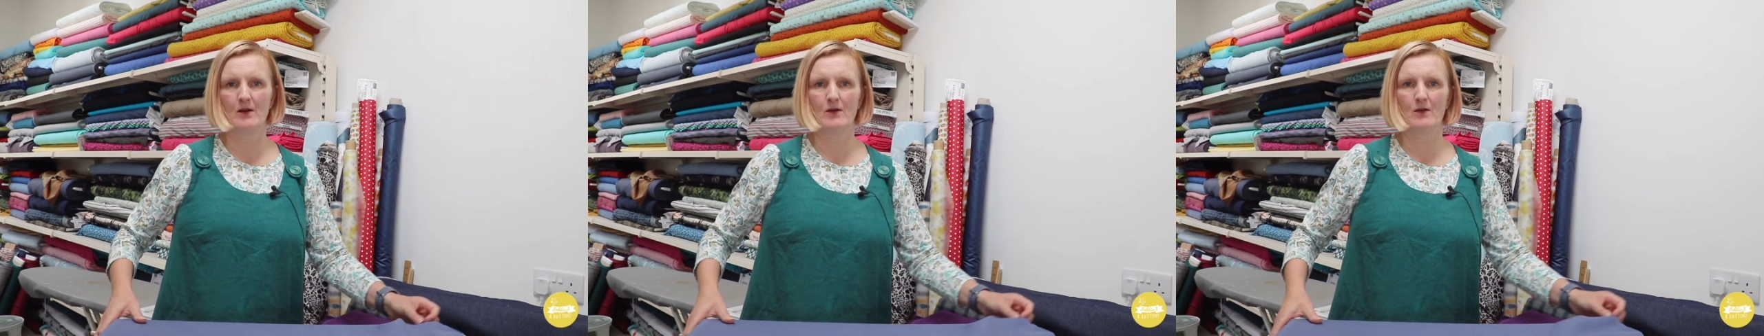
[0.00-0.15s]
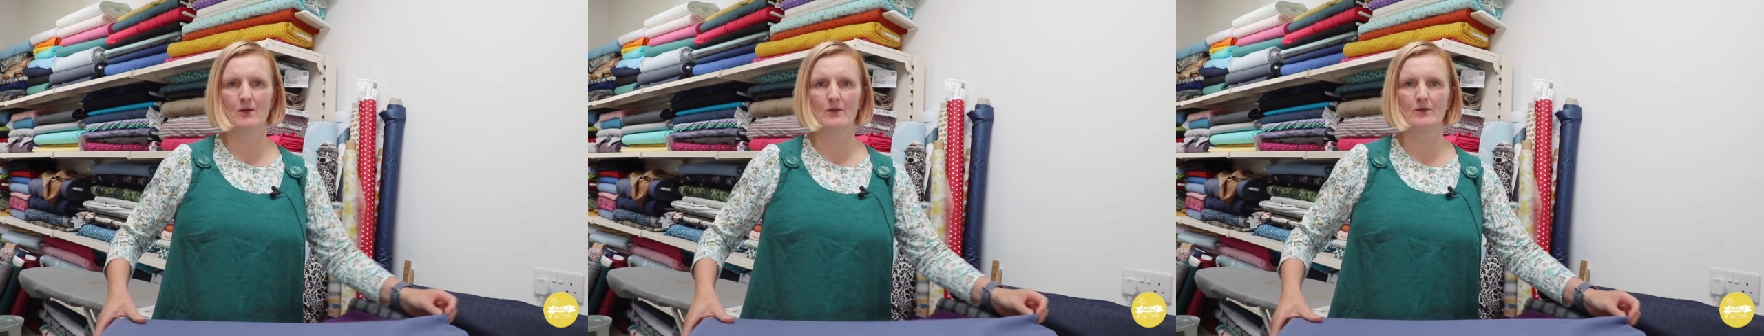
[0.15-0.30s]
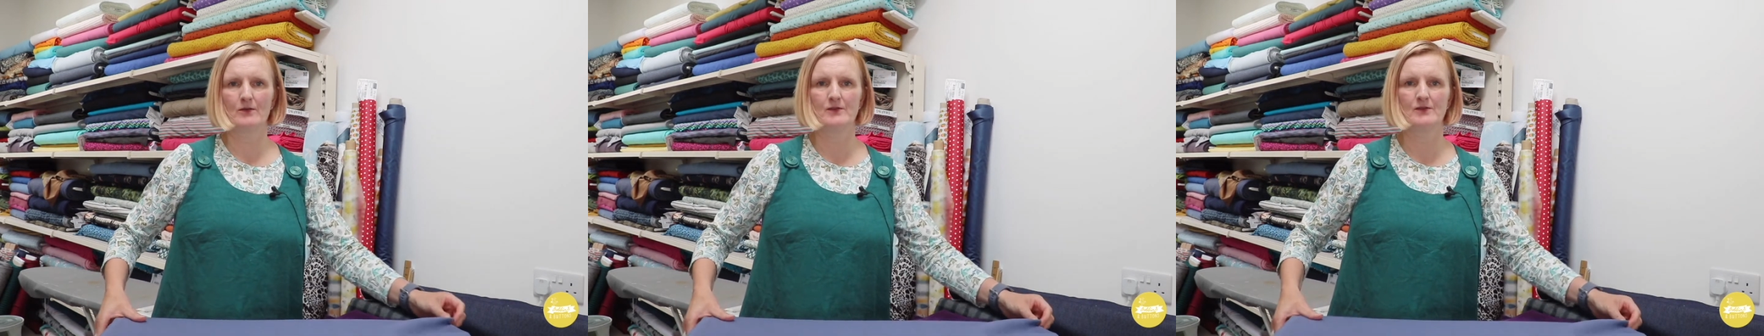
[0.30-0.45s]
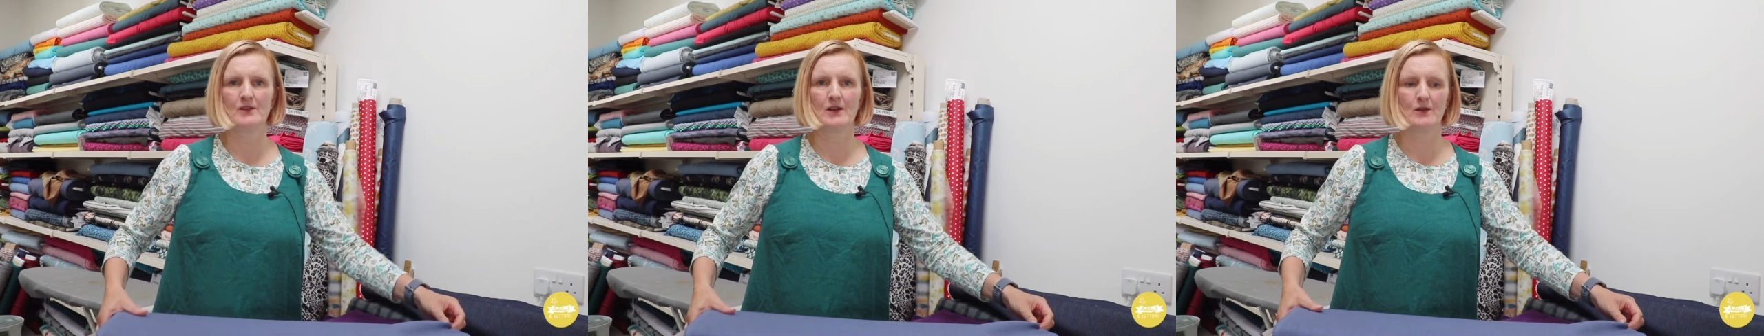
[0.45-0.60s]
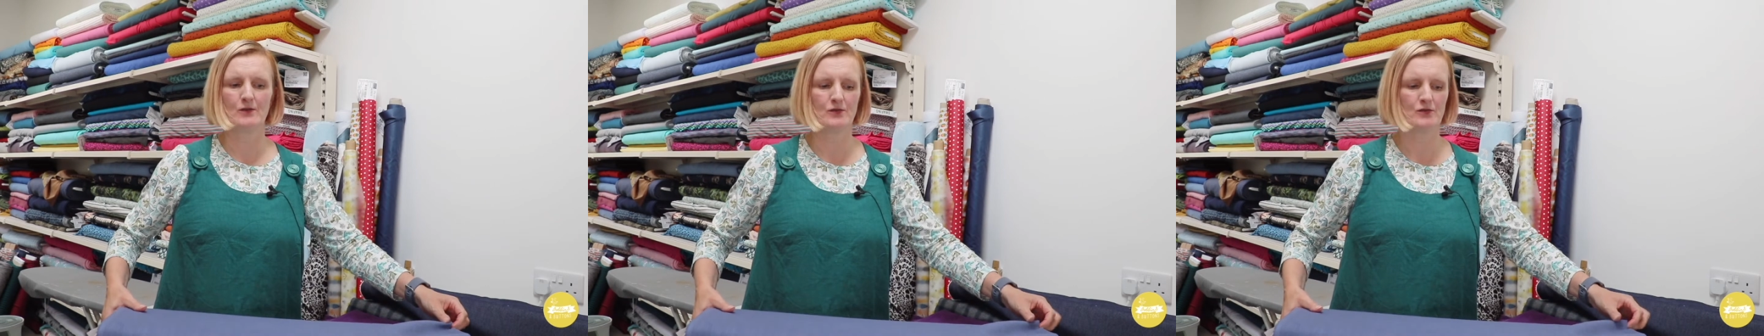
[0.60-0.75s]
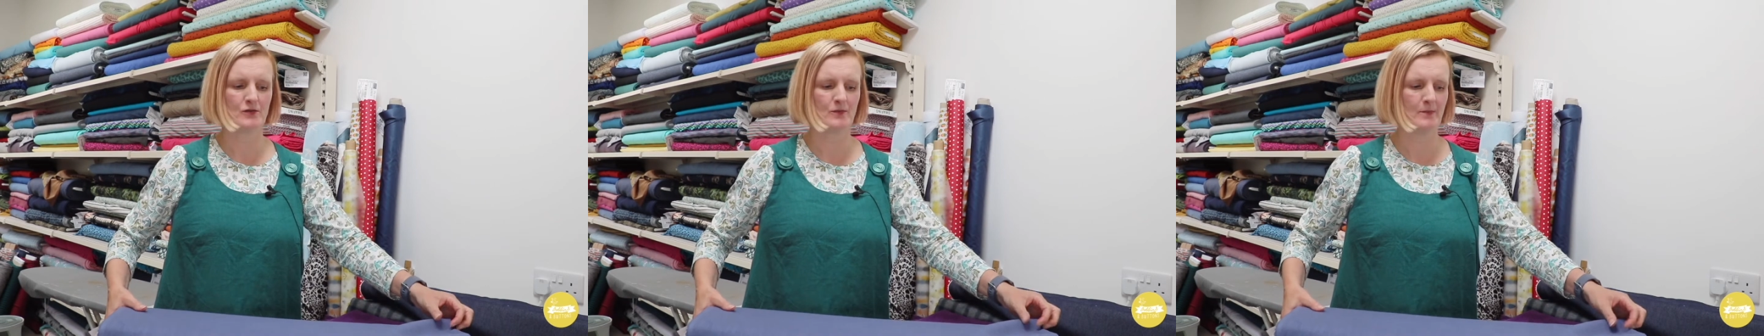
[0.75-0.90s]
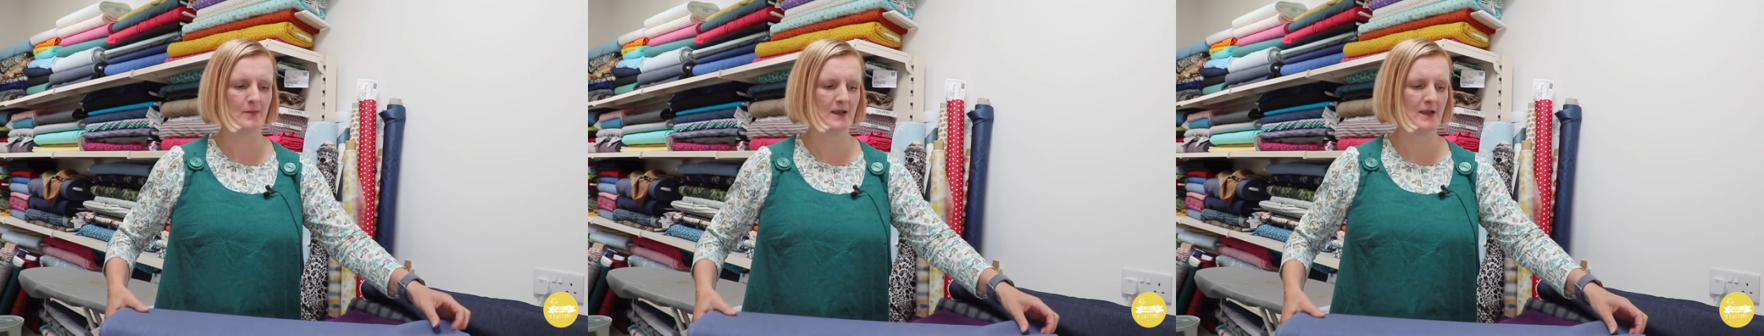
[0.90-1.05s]
on
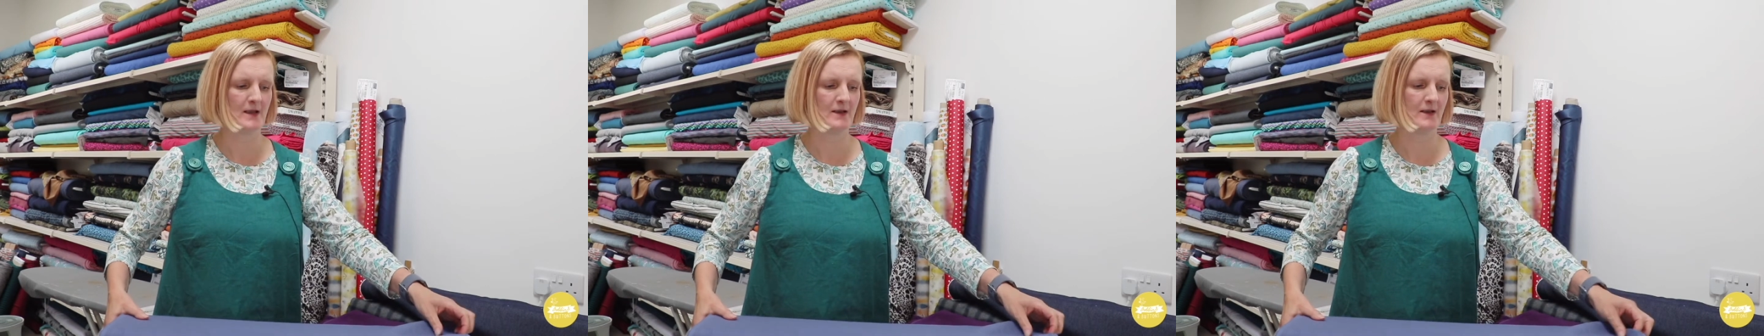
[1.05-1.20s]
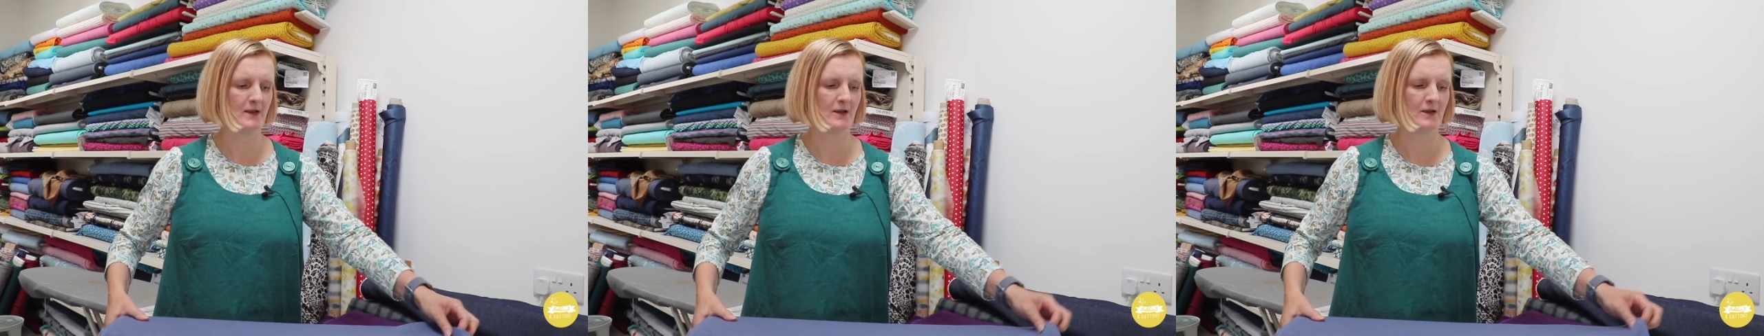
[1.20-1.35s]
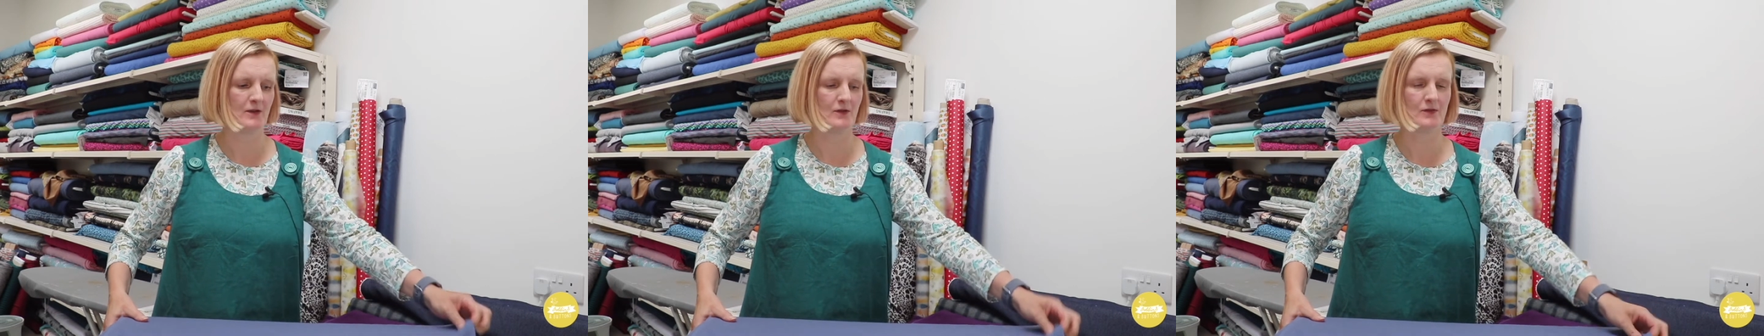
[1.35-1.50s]
social media,